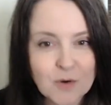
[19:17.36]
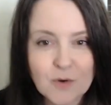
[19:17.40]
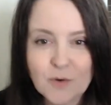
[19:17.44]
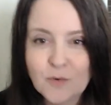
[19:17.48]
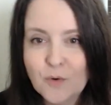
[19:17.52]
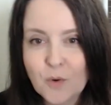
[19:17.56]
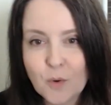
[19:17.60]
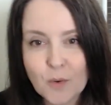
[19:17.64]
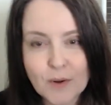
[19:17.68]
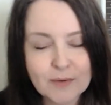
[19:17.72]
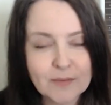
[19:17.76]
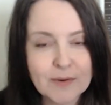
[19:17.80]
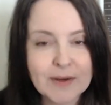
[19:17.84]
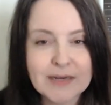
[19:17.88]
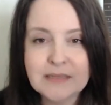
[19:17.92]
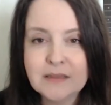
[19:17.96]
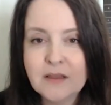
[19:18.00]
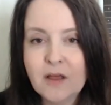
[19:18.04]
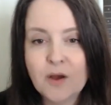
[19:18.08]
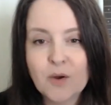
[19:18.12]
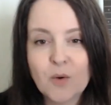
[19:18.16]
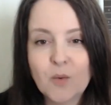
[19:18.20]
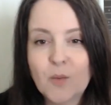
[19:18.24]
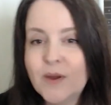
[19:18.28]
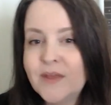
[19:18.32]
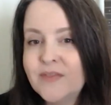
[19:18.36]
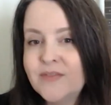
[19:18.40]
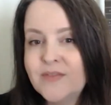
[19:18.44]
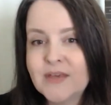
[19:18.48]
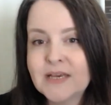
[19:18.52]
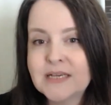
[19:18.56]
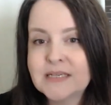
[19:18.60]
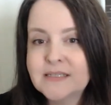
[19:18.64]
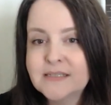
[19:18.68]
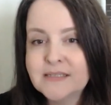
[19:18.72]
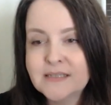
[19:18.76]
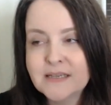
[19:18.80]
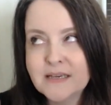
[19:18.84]
going right along with
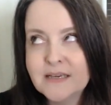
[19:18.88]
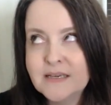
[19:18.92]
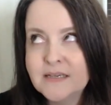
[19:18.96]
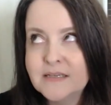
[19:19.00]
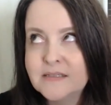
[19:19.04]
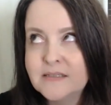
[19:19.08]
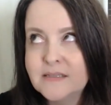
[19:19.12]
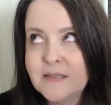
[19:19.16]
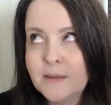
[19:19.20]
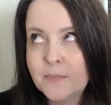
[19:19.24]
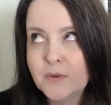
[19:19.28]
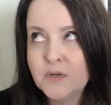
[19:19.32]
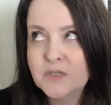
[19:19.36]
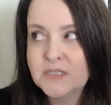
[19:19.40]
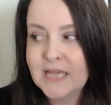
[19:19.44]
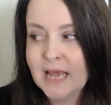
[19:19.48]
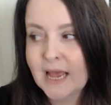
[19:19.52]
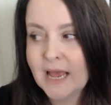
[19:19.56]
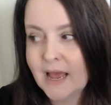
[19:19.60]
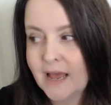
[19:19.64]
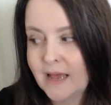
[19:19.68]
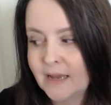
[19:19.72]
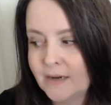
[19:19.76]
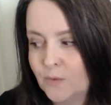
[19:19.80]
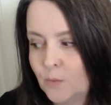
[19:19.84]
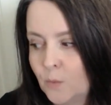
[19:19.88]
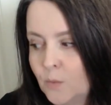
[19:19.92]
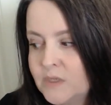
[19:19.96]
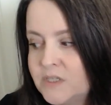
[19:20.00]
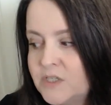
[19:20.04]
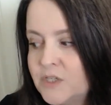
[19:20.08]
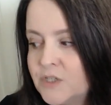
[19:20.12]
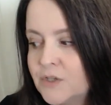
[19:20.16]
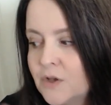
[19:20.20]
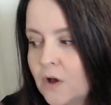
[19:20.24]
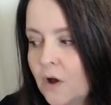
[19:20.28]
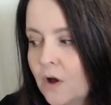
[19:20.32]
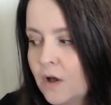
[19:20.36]
this is number 10, which
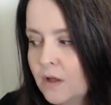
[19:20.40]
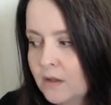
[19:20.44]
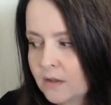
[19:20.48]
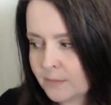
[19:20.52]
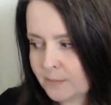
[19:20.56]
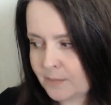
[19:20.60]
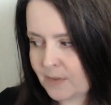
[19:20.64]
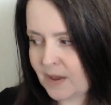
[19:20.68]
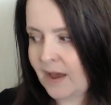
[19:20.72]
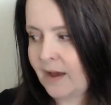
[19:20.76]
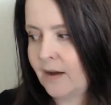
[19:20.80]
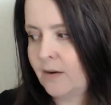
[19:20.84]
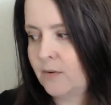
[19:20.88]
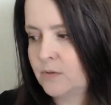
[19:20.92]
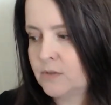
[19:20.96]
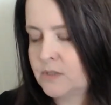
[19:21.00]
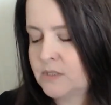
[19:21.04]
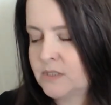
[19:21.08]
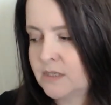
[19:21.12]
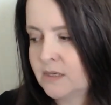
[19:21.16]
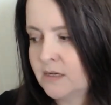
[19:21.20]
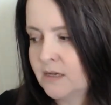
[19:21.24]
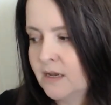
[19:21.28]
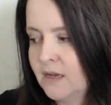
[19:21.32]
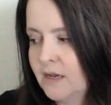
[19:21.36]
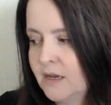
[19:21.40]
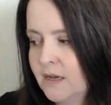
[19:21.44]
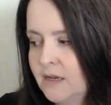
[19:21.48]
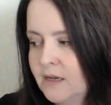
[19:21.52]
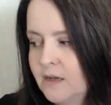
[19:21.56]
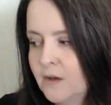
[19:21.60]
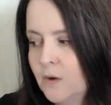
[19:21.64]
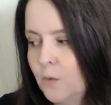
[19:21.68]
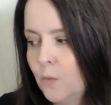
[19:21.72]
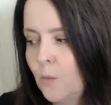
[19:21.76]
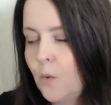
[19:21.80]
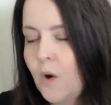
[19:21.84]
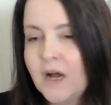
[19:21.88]
is all about
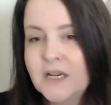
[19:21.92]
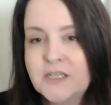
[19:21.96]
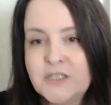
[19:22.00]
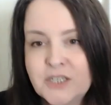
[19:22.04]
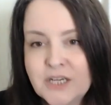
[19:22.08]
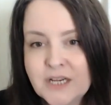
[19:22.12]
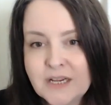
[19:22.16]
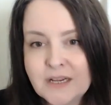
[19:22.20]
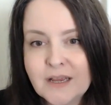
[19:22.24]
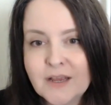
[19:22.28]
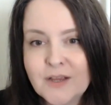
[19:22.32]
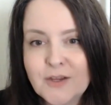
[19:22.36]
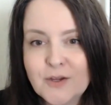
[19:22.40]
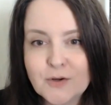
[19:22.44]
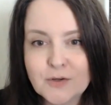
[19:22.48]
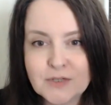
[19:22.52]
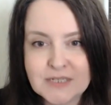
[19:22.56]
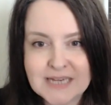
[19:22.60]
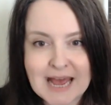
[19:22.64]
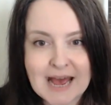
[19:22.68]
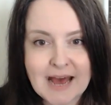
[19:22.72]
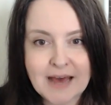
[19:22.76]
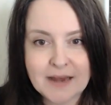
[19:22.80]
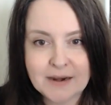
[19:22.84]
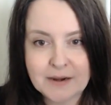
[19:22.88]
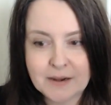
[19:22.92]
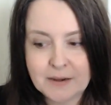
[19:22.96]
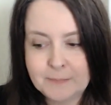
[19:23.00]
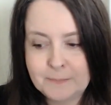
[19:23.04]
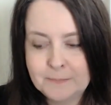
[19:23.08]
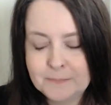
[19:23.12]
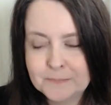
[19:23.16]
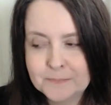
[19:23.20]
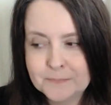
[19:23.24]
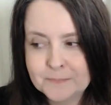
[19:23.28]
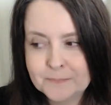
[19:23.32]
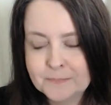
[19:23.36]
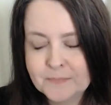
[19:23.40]
watching your data.
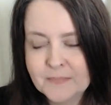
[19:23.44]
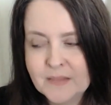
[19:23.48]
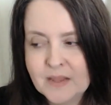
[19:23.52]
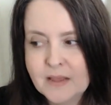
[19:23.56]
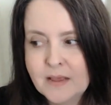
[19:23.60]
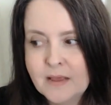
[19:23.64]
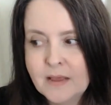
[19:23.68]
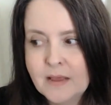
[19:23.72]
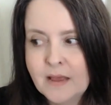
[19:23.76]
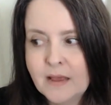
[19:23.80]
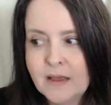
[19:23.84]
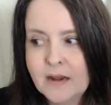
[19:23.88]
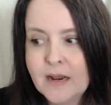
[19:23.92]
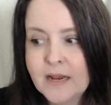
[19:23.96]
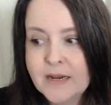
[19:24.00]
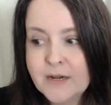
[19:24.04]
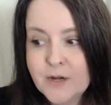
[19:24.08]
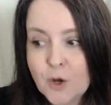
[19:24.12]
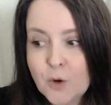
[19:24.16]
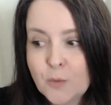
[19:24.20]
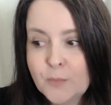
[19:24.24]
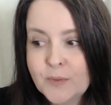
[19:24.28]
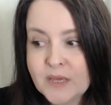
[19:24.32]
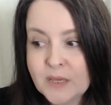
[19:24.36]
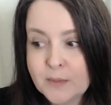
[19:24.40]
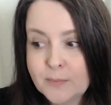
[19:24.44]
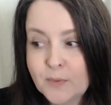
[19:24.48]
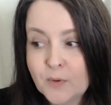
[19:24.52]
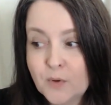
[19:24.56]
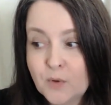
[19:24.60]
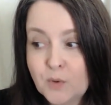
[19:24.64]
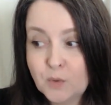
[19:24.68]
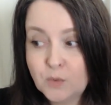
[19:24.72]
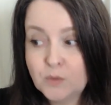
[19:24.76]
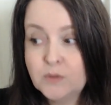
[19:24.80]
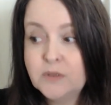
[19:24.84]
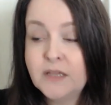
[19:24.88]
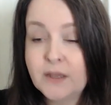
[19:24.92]
And I know people
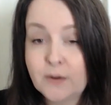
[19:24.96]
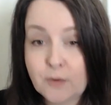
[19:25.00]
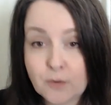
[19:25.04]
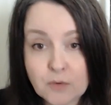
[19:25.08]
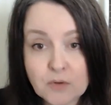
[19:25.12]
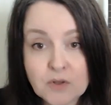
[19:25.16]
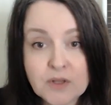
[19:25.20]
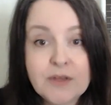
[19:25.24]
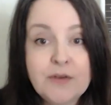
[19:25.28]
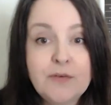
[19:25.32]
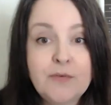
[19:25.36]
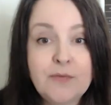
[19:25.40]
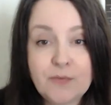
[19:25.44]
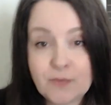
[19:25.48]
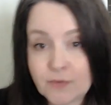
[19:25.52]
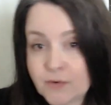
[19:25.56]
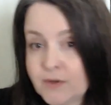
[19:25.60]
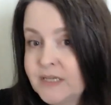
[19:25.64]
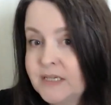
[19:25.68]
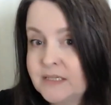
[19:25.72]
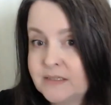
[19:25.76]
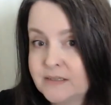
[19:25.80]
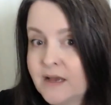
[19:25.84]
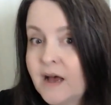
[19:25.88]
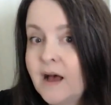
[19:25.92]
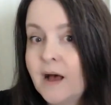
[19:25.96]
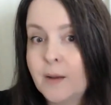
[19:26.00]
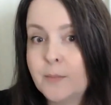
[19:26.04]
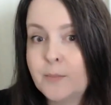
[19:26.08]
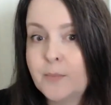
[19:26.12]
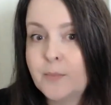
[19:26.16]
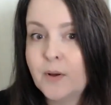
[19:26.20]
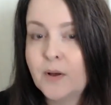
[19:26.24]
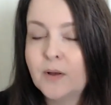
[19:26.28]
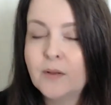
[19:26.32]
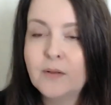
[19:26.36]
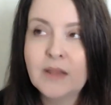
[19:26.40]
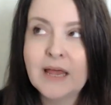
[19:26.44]
who literally freeze up.
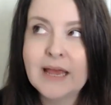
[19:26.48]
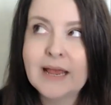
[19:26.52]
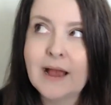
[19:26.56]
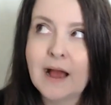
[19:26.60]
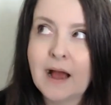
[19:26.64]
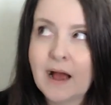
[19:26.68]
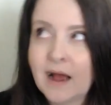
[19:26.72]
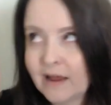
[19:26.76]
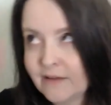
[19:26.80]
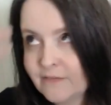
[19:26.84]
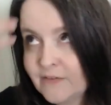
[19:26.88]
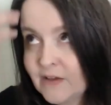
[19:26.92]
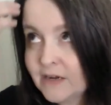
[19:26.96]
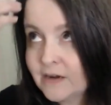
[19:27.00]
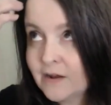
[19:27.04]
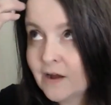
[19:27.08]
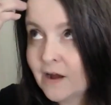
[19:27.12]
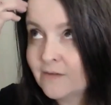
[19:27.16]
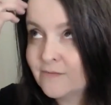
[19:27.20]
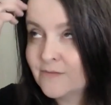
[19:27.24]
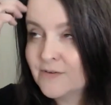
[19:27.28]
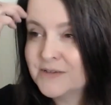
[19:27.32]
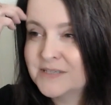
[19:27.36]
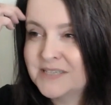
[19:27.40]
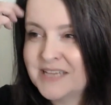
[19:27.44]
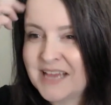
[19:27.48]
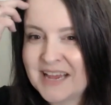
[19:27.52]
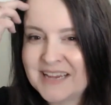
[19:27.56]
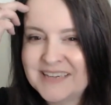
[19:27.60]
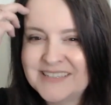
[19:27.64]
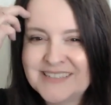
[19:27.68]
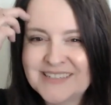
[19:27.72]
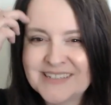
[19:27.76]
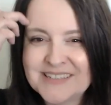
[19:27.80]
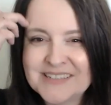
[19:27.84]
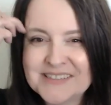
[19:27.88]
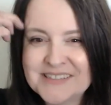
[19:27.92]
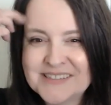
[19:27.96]
Like I've had
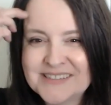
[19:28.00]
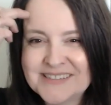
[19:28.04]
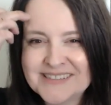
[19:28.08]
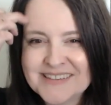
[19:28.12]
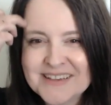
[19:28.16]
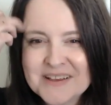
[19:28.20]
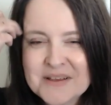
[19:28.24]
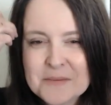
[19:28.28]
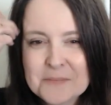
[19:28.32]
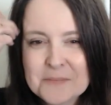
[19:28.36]
conversations,